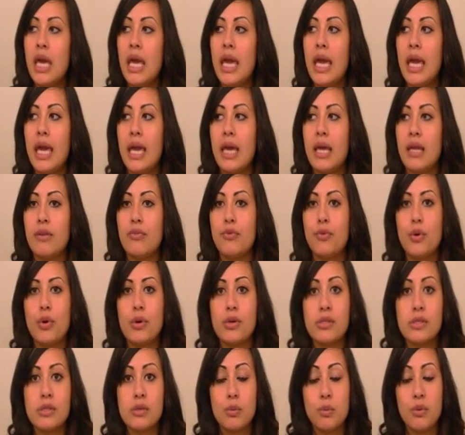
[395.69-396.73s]
And of
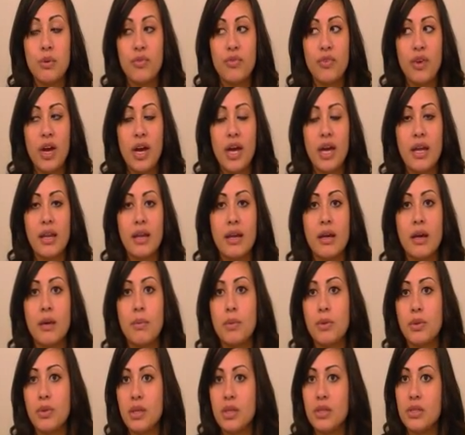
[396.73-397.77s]
course, we've got a
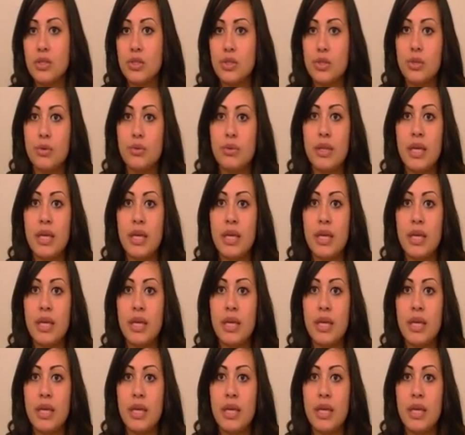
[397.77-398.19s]
couple things to do